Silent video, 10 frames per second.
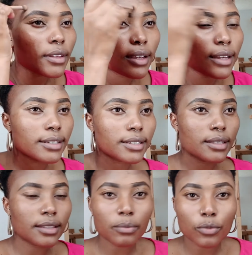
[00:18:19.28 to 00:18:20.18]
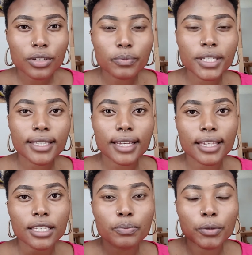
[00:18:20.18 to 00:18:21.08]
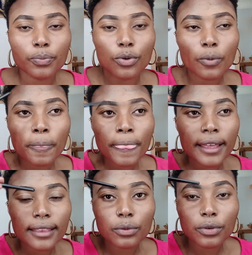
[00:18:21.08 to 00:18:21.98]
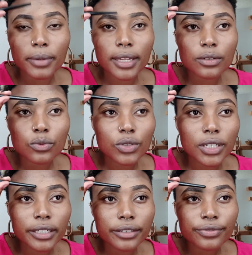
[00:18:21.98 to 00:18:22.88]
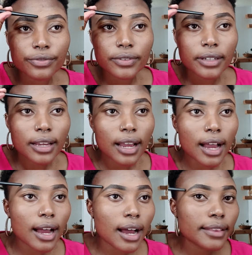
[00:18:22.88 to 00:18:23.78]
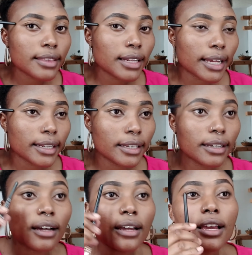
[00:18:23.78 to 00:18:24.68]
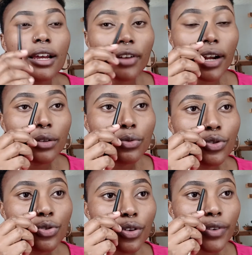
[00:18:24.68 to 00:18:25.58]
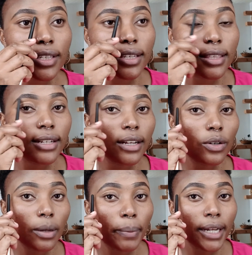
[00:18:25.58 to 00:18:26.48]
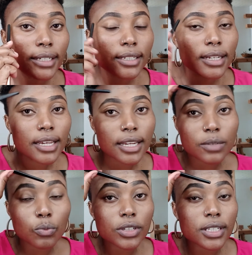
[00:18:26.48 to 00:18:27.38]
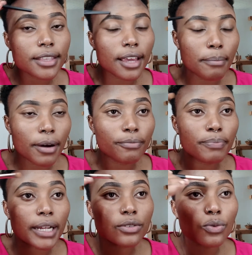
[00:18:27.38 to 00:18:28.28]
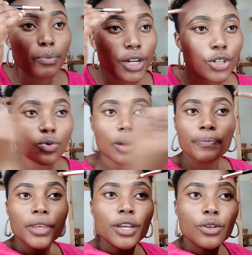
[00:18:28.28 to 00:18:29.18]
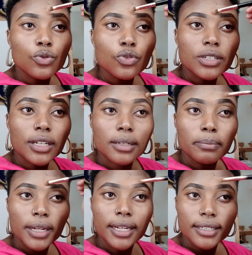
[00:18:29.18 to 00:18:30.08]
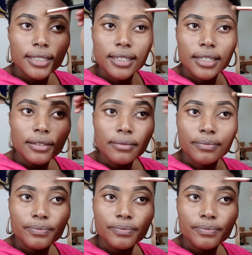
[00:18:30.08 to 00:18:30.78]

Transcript: And the most mistake is the women would leave the line here. Rarely would you even see the downer part. It's mostly the above part. So make sure you totally blend it in.